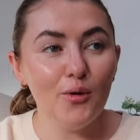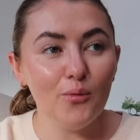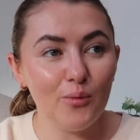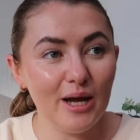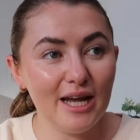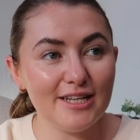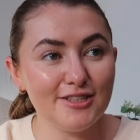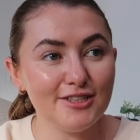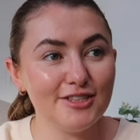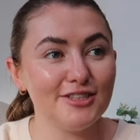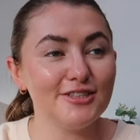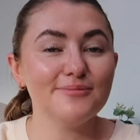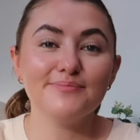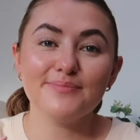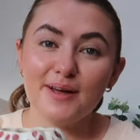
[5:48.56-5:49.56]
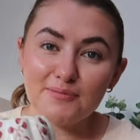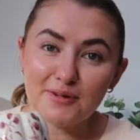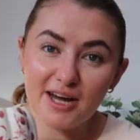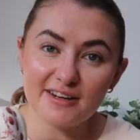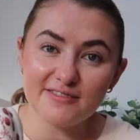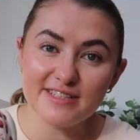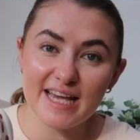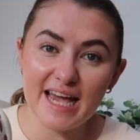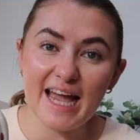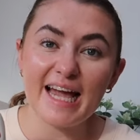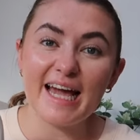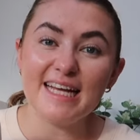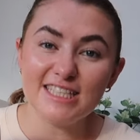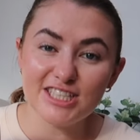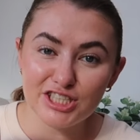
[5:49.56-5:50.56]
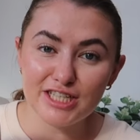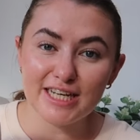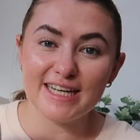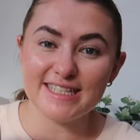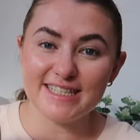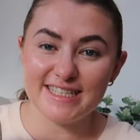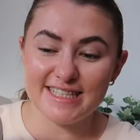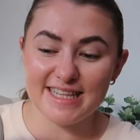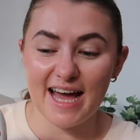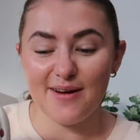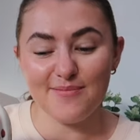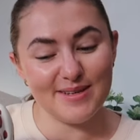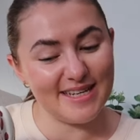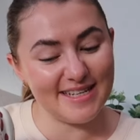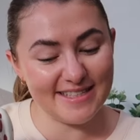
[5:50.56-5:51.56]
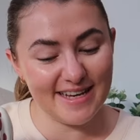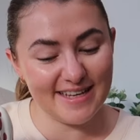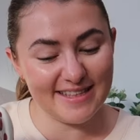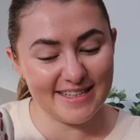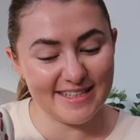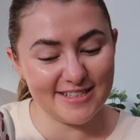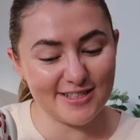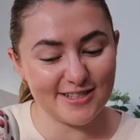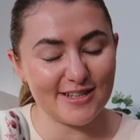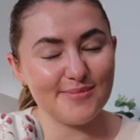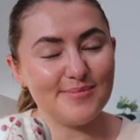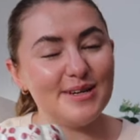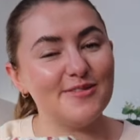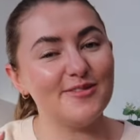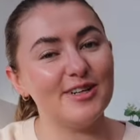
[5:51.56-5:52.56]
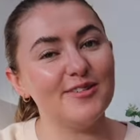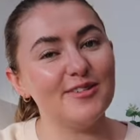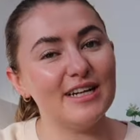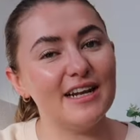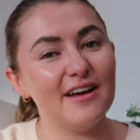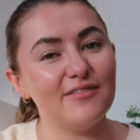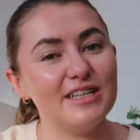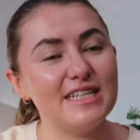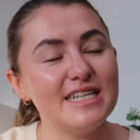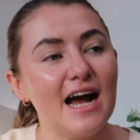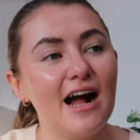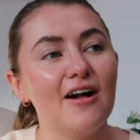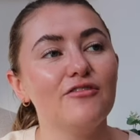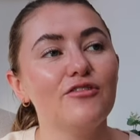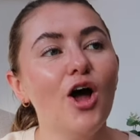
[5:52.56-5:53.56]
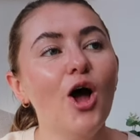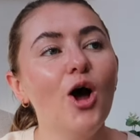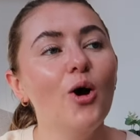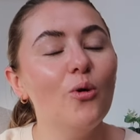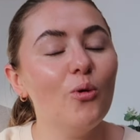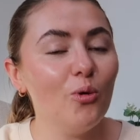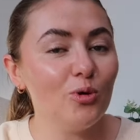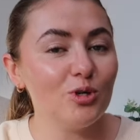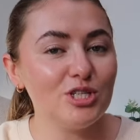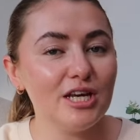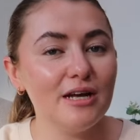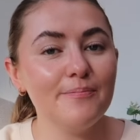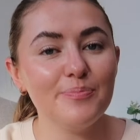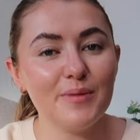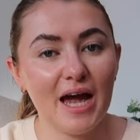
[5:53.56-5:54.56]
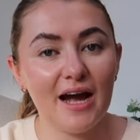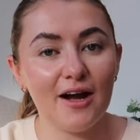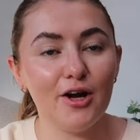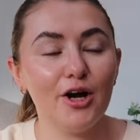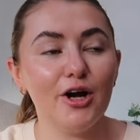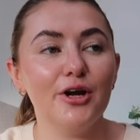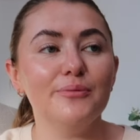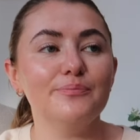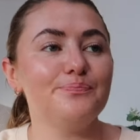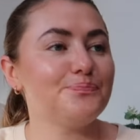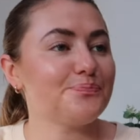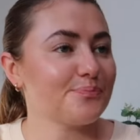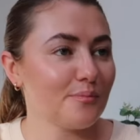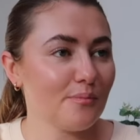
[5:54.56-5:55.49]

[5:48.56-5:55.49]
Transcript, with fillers: which I'm kind of saying cheers to that, because I think it's just going to be really, really lovely to have autumn at home.